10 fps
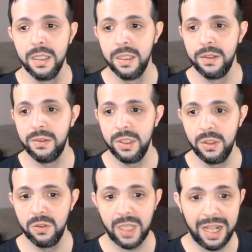
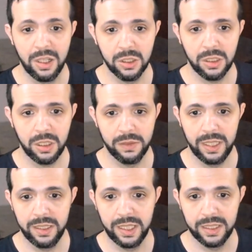Reduce a lot of
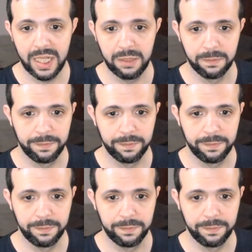the time.